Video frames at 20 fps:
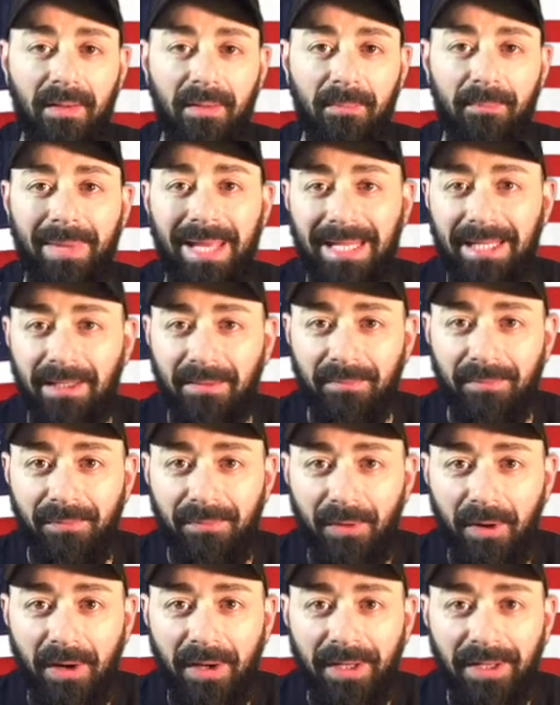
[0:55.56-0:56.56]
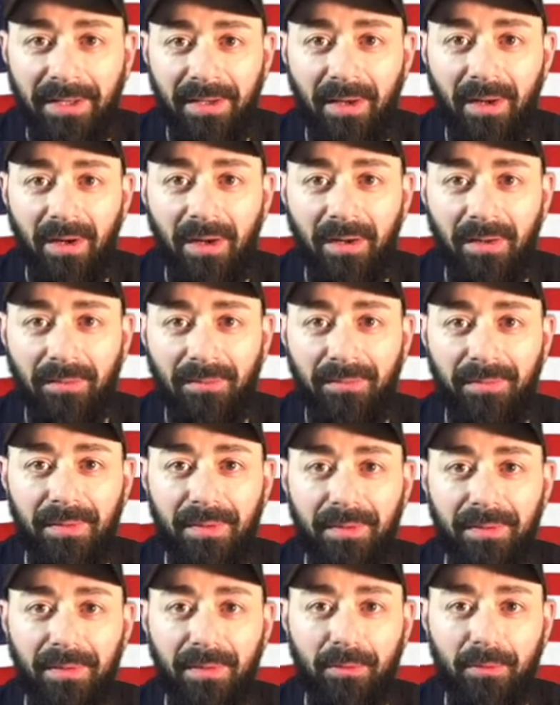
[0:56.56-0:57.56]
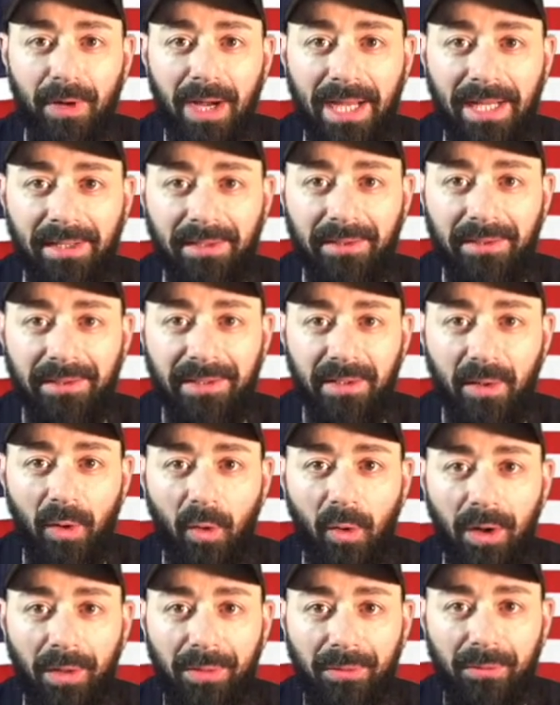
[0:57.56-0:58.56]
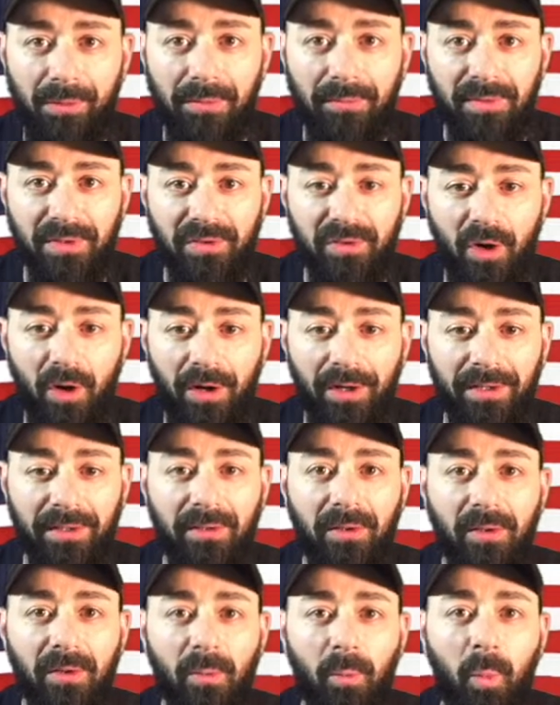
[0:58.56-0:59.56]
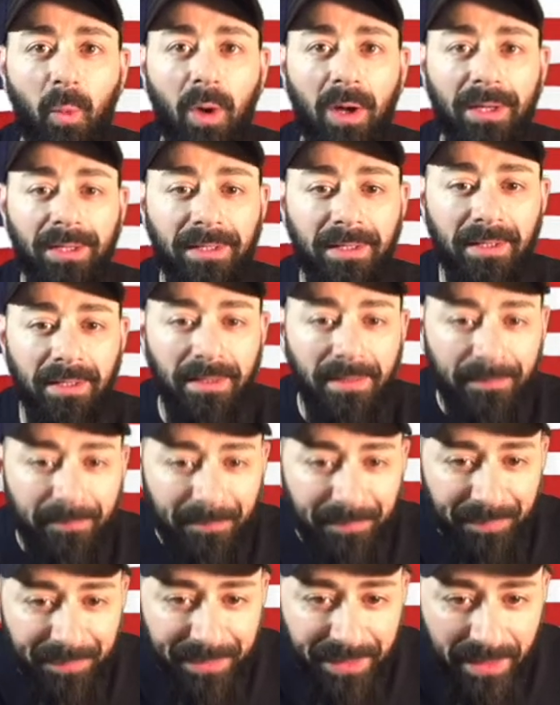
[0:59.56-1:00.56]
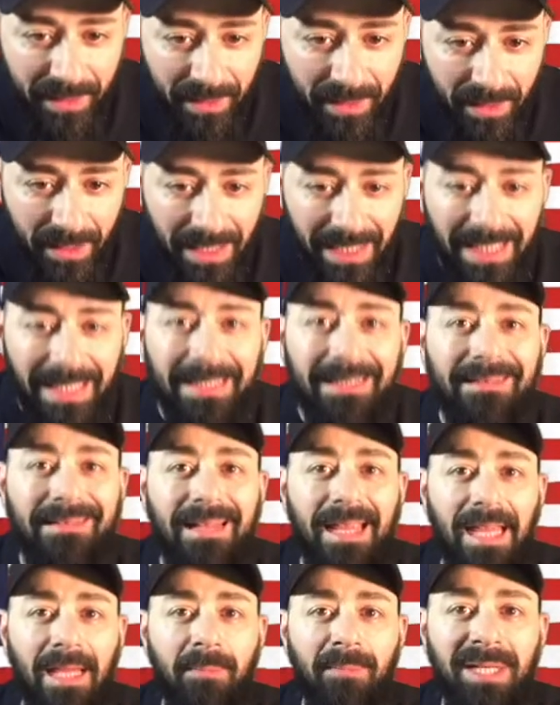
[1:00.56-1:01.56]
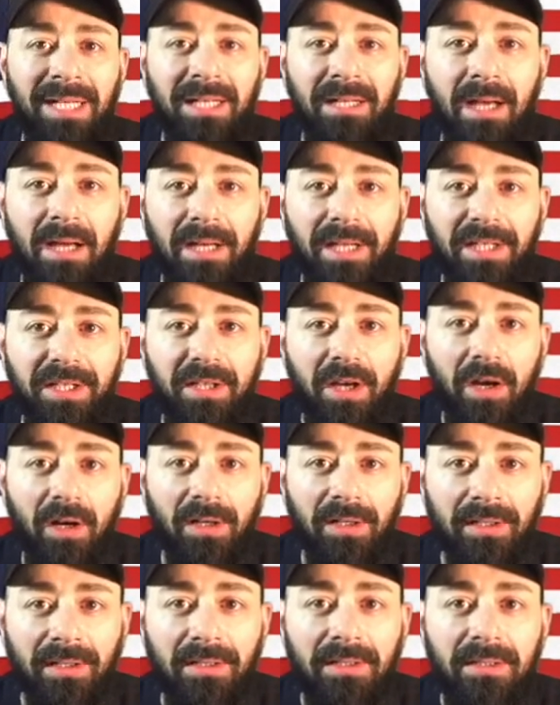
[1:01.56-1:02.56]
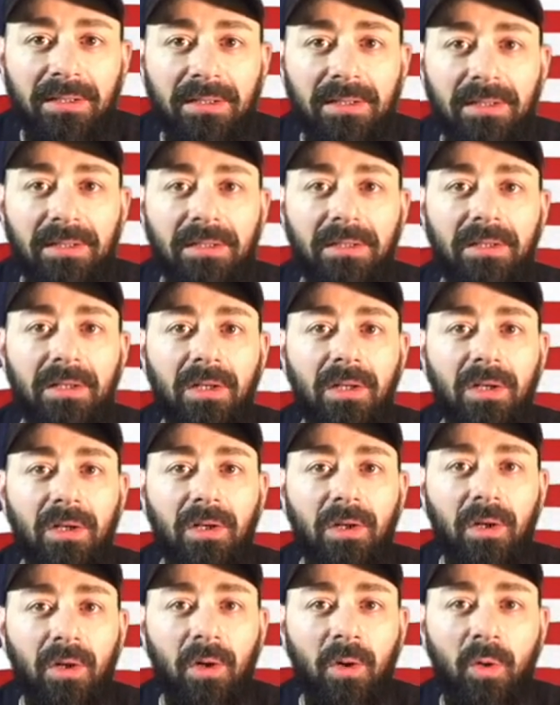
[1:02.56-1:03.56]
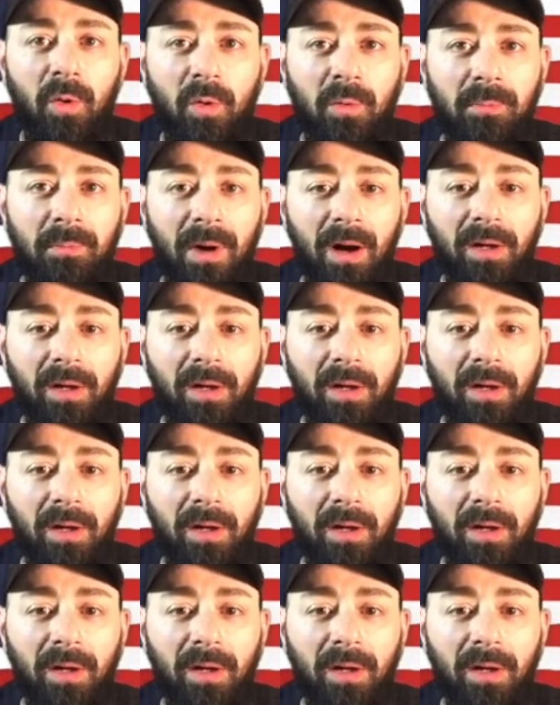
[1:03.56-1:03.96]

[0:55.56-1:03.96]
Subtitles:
making fun of the writer, the author of this article, one Damon Young, whom